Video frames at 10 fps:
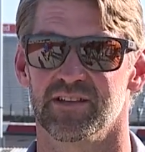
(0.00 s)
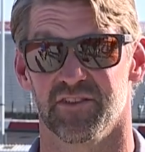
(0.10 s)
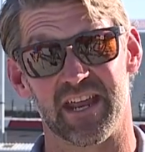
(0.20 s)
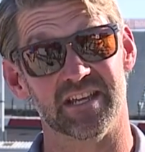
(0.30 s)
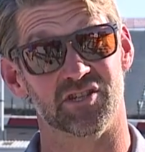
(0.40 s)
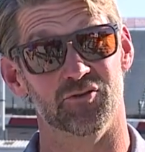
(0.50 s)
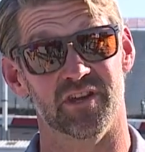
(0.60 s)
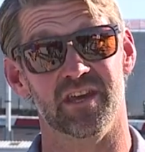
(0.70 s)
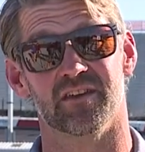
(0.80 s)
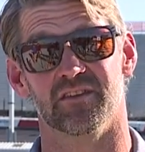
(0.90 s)
So that is
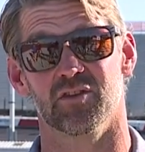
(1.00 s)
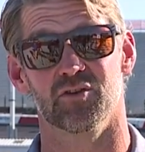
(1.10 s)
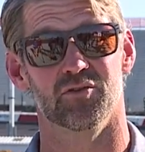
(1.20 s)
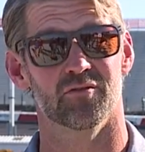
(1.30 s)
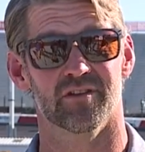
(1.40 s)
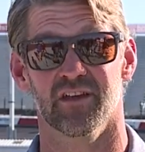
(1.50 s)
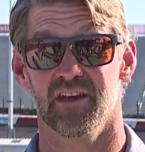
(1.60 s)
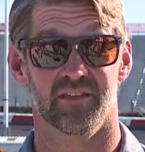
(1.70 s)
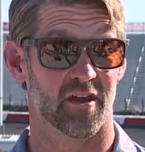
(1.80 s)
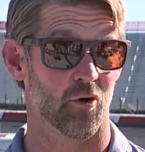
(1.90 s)
unique and new, and
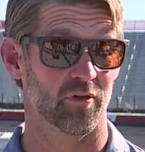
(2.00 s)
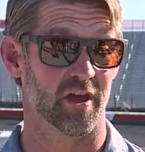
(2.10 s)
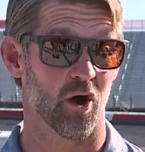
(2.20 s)
the only